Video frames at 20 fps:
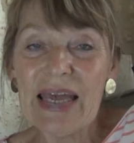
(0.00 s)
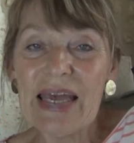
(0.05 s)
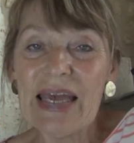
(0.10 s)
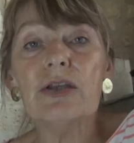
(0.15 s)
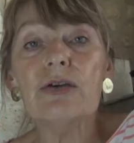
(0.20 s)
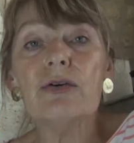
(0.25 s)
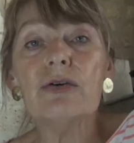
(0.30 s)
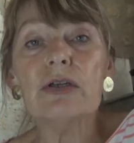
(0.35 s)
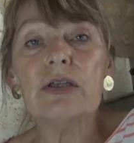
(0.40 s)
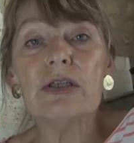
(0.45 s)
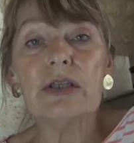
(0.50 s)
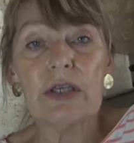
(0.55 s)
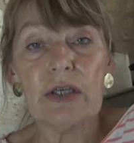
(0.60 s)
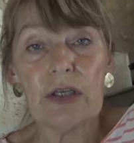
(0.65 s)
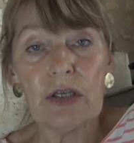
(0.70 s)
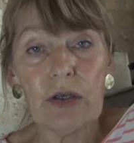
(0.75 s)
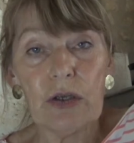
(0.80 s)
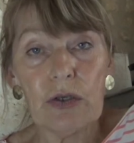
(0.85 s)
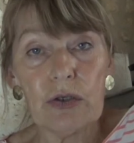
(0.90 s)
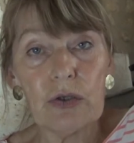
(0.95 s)
You could
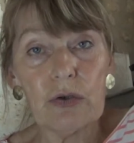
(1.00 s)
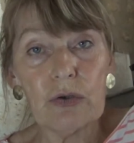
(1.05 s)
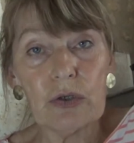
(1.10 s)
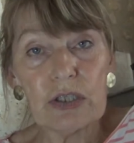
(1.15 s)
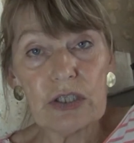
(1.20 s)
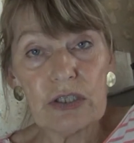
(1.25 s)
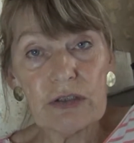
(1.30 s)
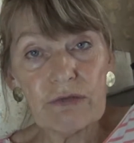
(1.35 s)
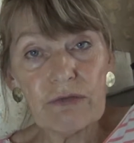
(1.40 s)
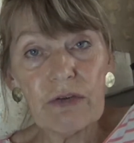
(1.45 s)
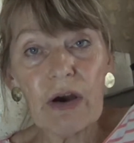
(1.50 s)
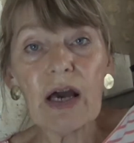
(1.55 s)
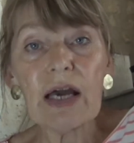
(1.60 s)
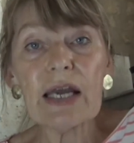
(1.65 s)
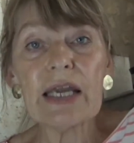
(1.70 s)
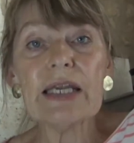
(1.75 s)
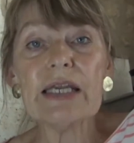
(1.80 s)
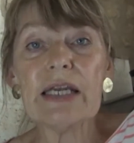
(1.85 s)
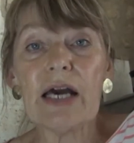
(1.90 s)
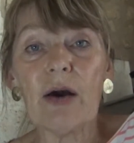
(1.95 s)

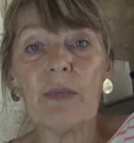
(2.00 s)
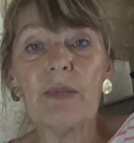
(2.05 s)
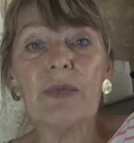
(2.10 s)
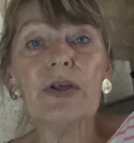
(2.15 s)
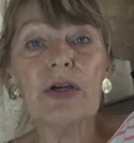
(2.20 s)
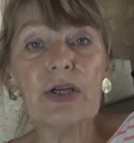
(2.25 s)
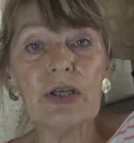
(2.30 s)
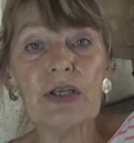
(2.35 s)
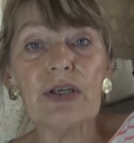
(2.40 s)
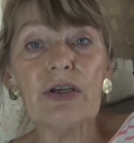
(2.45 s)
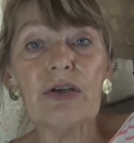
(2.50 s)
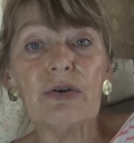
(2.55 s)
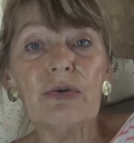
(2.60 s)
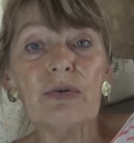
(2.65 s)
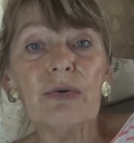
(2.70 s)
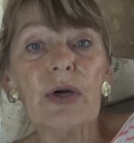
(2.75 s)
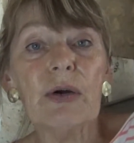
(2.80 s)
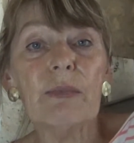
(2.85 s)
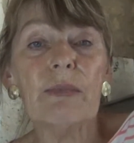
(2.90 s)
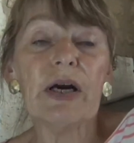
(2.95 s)
divide up the
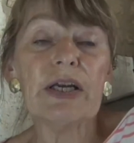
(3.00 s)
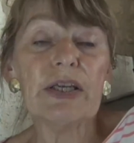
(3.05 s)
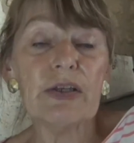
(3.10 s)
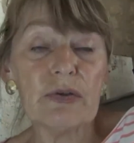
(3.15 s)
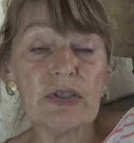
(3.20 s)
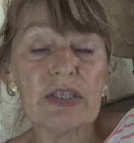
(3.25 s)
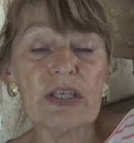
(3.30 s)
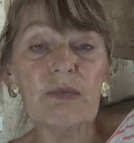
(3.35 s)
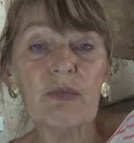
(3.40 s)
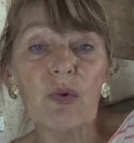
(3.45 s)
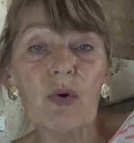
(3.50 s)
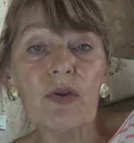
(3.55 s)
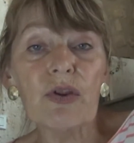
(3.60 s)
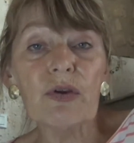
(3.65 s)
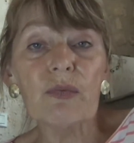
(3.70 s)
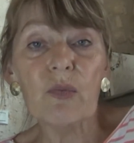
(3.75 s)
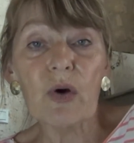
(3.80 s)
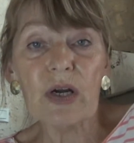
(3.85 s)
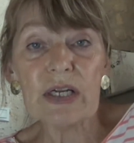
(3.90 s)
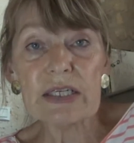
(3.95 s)
queue by using more
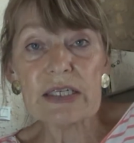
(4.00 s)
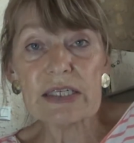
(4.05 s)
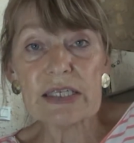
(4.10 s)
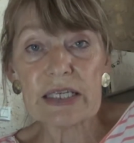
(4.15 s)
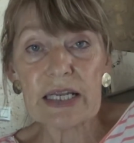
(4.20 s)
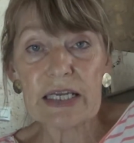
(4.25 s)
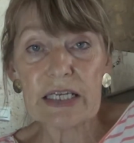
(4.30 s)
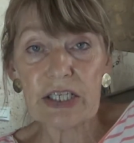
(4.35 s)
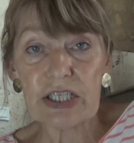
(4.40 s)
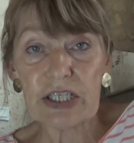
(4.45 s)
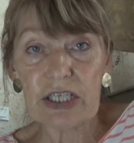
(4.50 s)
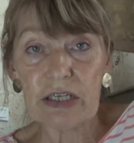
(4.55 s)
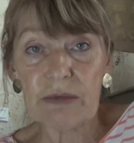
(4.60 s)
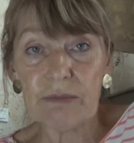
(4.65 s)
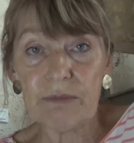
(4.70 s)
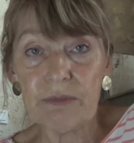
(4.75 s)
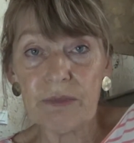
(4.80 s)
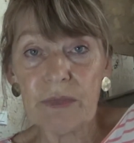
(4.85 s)
than one station.